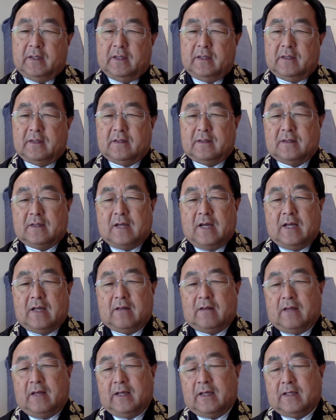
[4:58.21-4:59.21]
It's kind
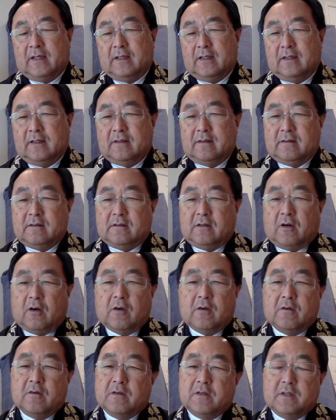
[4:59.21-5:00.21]
of like a
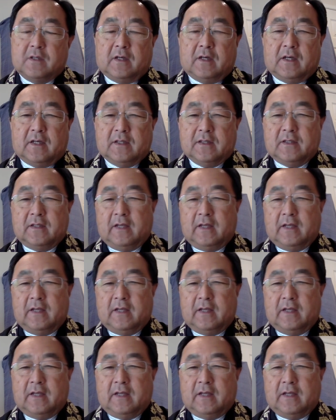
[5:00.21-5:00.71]
tartar sauce.